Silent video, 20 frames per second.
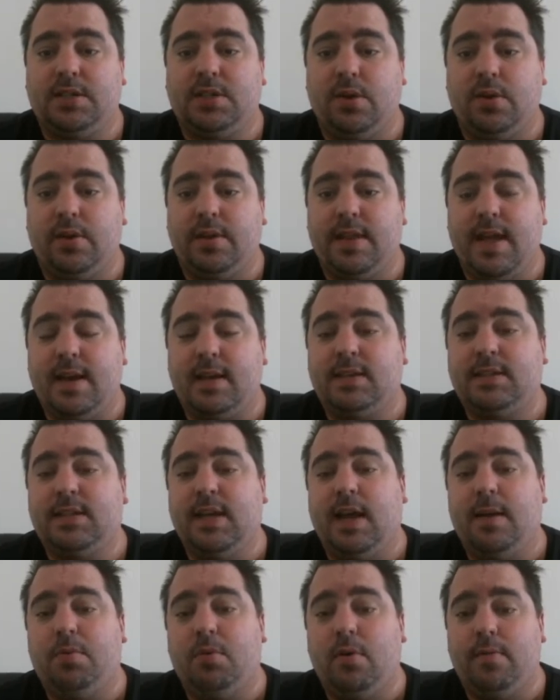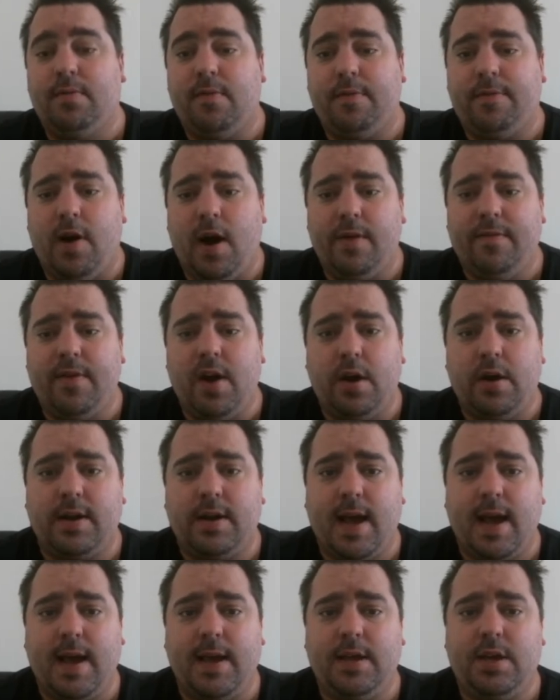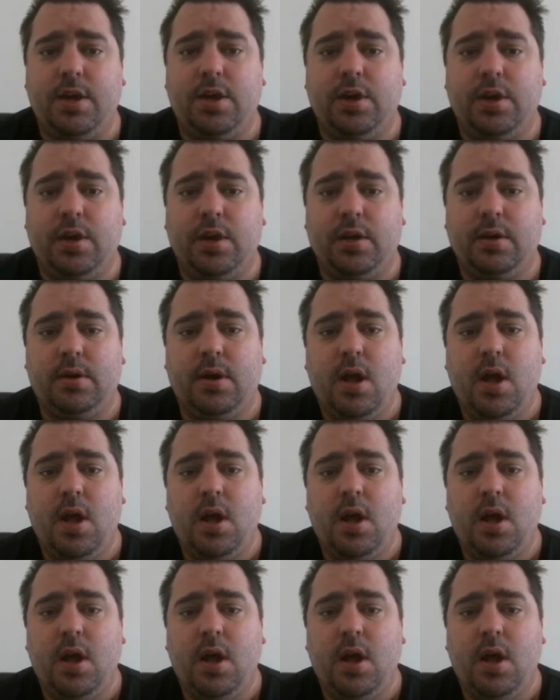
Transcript: So in that example of a 500k unit,